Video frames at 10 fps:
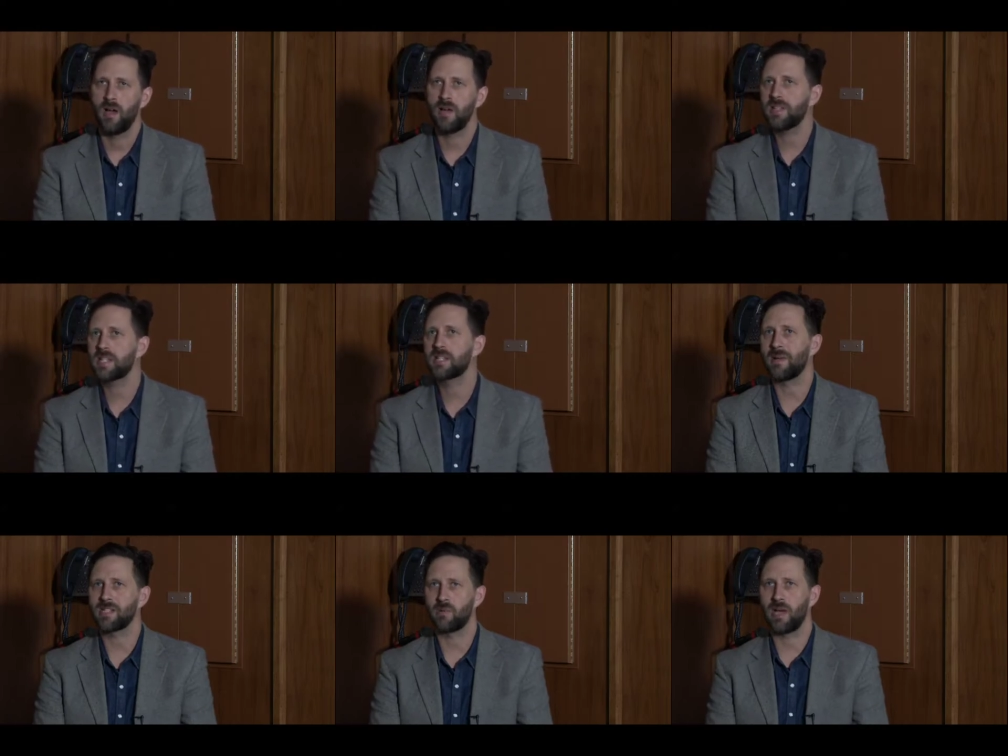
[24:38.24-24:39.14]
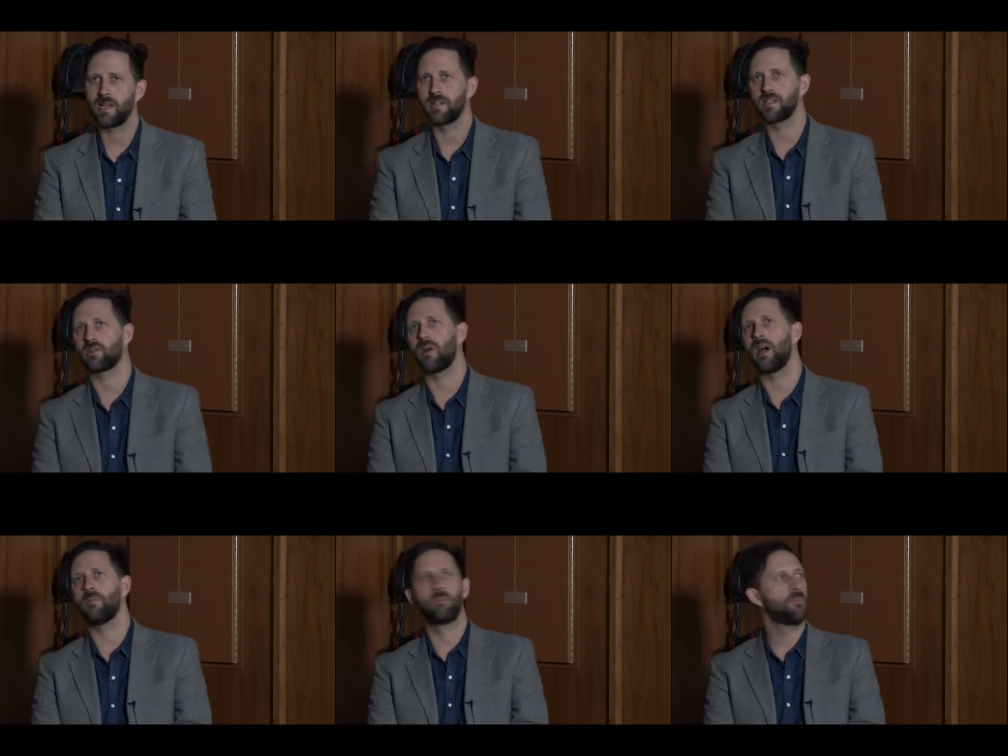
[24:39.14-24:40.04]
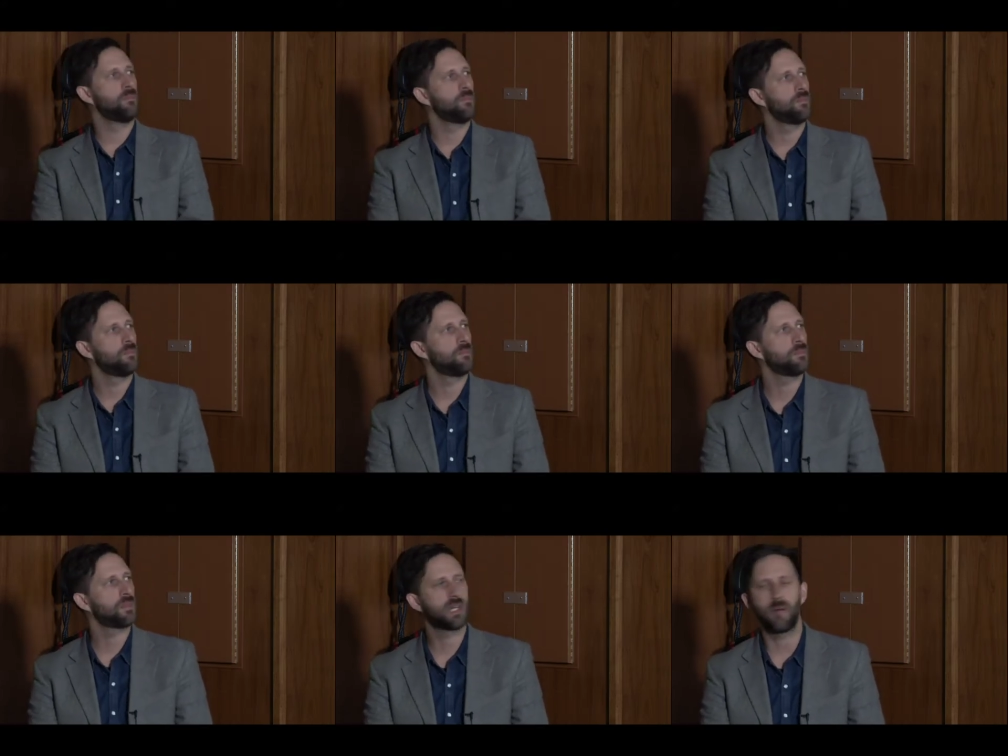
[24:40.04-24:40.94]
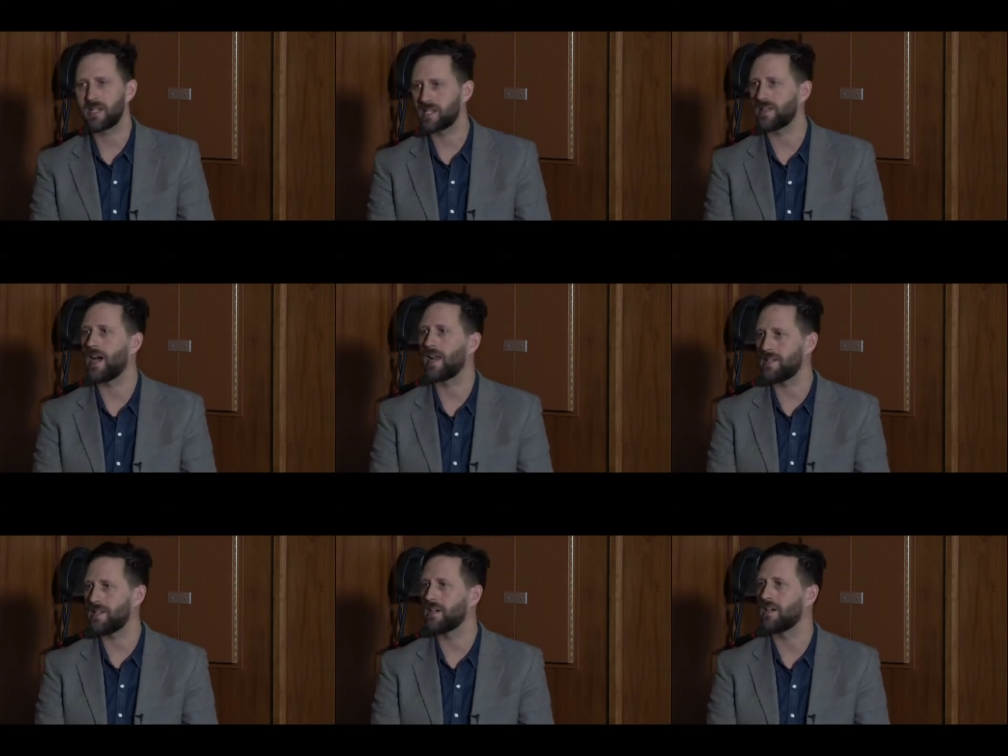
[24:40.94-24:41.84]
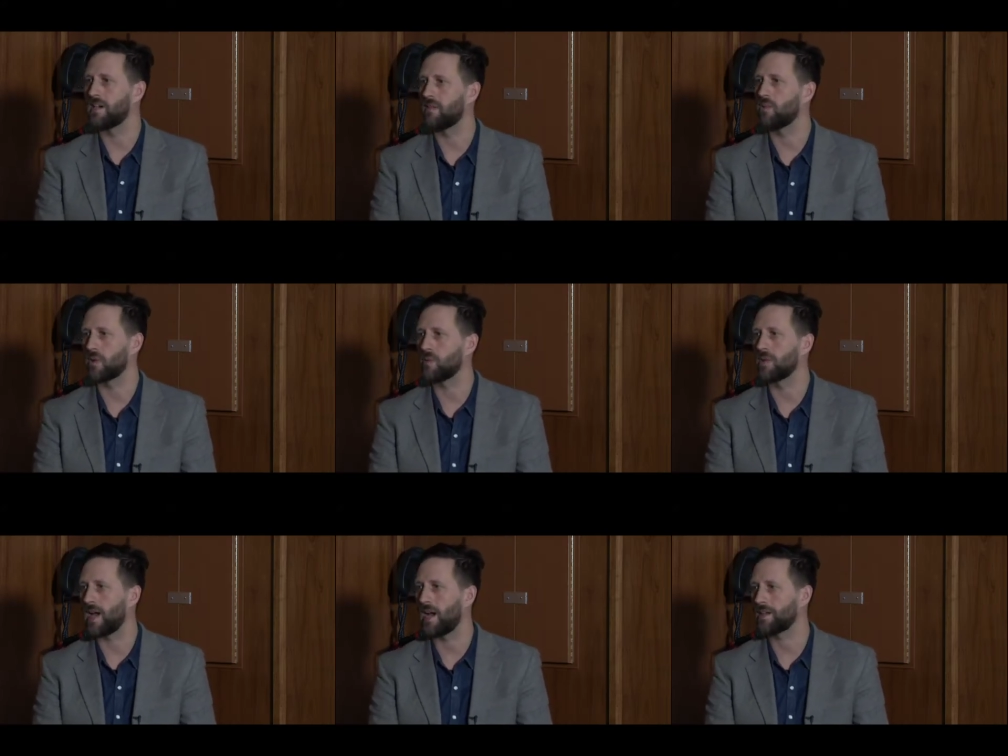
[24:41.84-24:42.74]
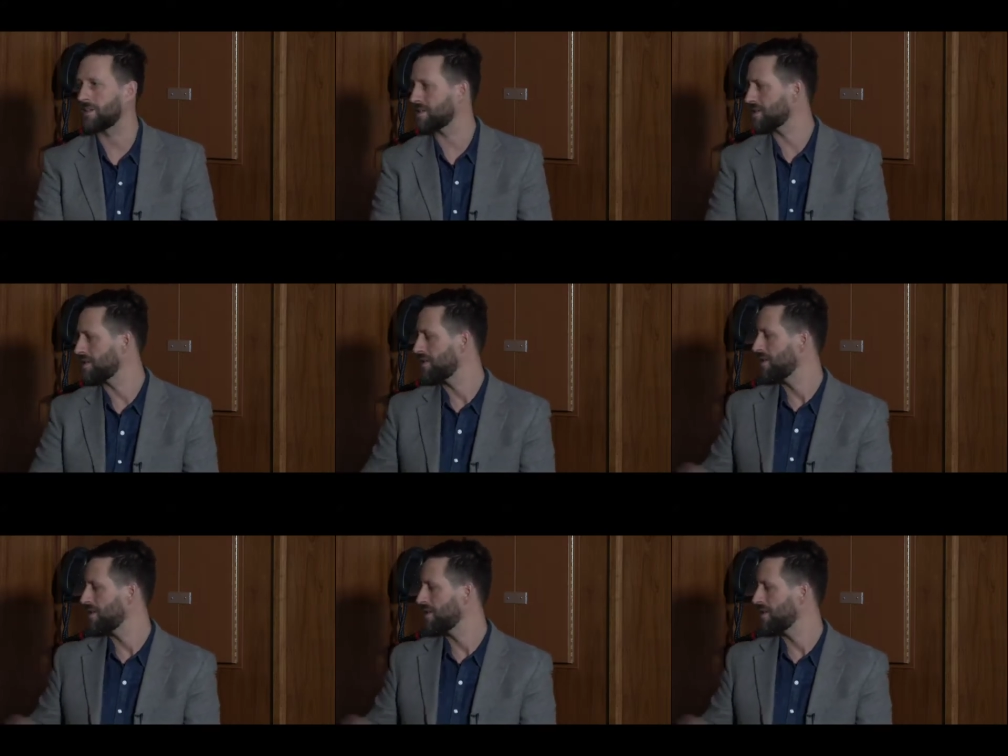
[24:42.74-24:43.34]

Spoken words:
I think that's the best way I can describe coming to that idea of working with actors.